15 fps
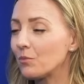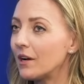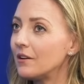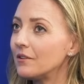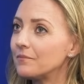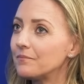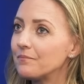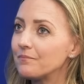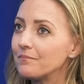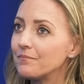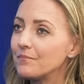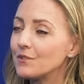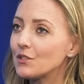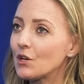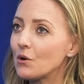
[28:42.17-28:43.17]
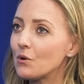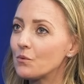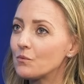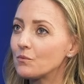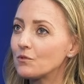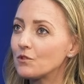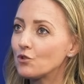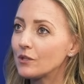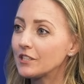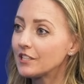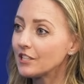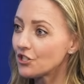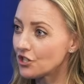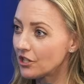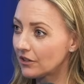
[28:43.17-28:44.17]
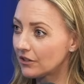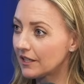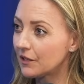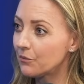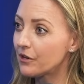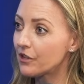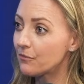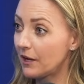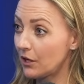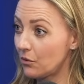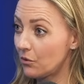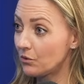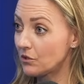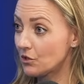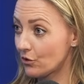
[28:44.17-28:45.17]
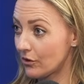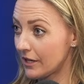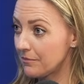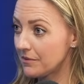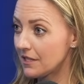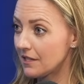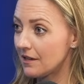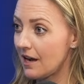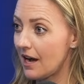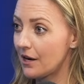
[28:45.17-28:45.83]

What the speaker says: Well, so traditionally with my old script,